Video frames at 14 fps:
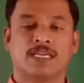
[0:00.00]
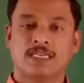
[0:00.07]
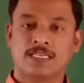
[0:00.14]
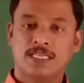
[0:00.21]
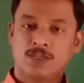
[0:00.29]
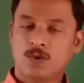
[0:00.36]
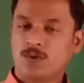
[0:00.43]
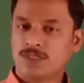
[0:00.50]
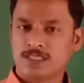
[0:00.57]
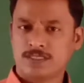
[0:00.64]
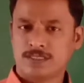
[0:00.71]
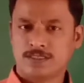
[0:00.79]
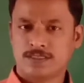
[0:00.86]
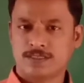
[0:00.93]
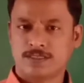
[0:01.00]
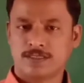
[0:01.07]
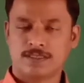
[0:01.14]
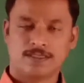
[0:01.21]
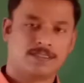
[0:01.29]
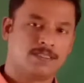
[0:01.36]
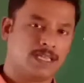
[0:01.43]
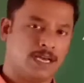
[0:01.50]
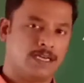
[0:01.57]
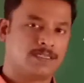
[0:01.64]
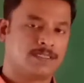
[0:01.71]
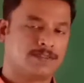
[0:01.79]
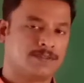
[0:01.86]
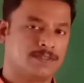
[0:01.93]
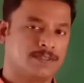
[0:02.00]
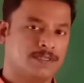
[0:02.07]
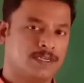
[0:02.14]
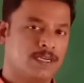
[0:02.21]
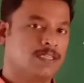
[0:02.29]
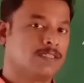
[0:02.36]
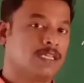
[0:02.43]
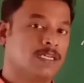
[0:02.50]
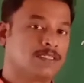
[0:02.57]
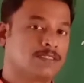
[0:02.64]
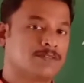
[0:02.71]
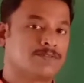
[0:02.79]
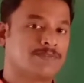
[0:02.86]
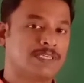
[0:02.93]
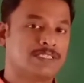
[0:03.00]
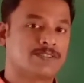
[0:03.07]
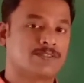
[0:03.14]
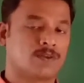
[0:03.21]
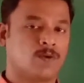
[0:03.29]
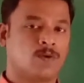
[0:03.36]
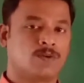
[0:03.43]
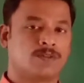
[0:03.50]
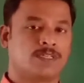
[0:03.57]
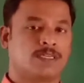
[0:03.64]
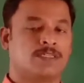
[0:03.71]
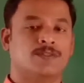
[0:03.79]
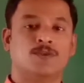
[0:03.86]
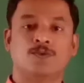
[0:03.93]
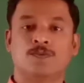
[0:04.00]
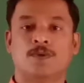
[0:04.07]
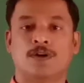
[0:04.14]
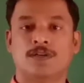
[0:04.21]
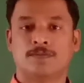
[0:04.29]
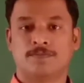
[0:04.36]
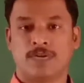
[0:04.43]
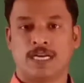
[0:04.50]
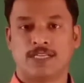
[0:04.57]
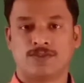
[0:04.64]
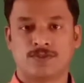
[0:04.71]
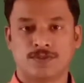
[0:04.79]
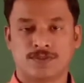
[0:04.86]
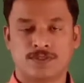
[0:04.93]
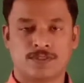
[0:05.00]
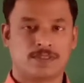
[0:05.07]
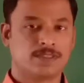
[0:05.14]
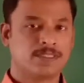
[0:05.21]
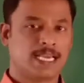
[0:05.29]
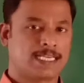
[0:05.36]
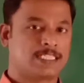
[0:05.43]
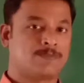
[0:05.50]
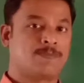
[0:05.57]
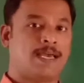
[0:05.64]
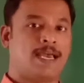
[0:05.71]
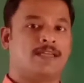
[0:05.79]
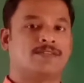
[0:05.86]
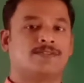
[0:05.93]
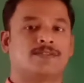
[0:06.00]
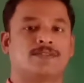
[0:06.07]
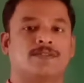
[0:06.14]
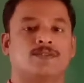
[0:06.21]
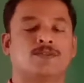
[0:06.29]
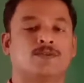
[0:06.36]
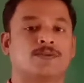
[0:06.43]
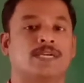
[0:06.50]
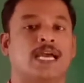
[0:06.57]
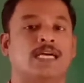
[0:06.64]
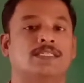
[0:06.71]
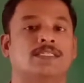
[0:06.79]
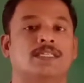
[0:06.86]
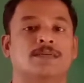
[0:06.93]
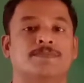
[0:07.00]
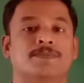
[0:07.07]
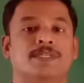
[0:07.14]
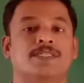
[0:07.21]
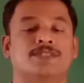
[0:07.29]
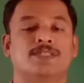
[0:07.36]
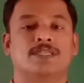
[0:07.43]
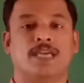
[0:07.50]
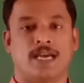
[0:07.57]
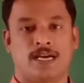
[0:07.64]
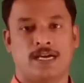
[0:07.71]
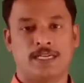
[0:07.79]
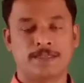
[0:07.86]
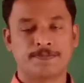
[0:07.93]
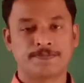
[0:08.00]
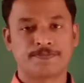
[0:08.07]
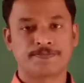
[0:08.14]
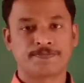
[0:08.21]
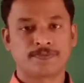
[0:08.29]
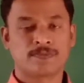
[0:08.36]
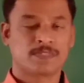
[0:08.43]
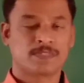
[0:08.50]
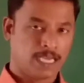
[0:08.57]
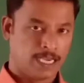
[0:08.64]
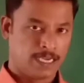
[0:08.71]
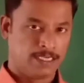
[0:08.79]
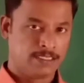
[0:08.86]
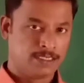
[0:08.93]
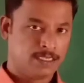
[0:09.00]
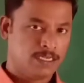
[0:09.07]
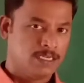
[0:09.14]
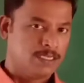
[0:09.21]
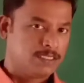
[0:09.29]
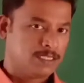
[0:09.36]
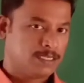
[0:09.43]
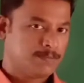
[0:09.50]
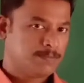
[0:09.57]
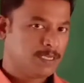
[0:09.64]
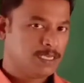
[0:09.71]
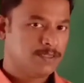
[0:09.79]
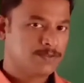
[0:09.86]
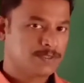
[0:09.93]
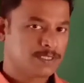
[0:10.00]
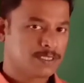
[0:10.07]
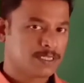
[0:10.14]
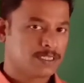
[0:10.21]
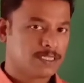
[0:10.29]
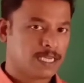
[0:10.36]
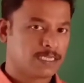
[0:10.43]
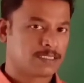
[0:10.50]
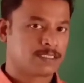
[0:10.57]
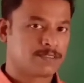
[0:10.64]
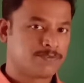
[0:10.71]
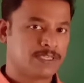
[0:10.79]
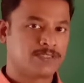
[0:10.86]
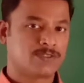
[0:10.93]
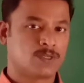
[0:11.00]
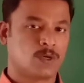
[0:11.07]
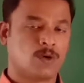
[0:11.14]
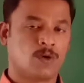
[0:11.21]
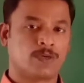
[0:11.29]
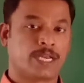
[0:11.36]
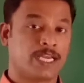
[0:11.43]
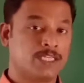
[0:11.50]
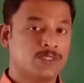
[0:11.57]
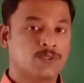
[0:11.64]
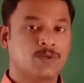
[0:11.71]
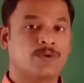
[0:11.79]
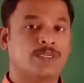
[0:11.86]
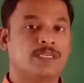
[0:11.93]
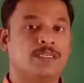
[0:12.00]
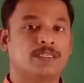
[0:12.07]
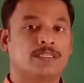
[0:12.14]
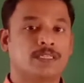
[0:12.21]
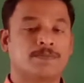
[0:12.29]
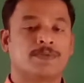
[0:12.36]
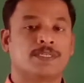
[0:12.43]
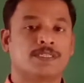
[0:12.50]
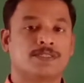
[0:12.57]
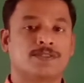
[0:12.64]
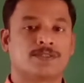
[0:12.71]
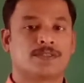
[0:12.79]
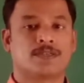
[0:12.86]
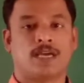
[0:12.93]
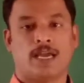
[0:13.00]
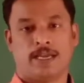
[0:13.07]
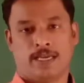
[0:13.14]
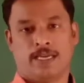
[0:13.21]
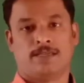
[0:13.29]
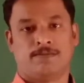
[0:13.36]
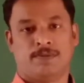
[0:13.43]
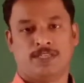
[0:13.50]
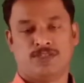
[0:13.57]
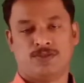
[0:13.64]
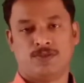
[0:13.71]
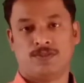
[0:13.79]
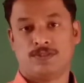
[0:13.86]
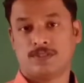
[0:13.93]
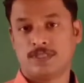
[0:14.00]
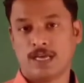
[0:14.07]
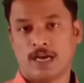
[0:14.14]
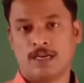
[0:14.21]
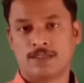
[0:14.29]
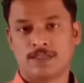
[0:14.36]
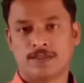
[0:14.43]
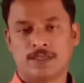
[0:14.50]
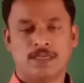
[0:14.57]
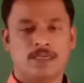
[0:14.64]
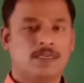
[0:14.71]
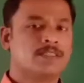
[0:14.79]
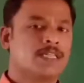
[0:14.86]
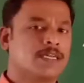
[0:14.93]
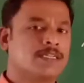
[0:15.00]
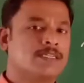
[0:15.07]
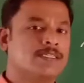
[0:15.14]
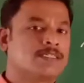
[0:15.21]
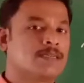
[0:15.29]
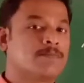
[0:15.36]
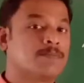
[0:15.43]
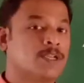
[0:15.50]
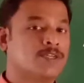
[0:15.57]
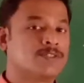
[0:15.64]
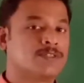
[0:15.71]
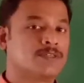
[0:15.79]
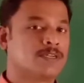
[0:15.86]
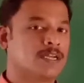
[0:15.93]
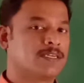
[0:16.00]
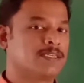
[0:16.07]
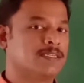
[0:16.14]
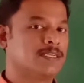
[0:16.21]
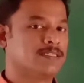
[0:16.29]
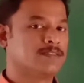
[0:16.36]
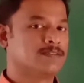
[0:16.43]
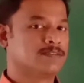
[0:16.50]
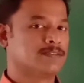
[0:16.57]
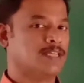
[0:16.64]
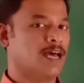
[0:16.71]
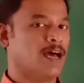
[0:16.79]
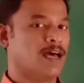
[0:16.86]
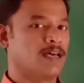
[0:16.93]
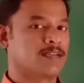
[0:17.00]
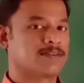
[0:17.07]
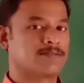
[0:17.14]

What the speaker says: He notices that the twigs or the newborn branches expand to catch the breezy air, and he believes that twigs are enjoying the breeze and mentions that there is pleasure hidden there.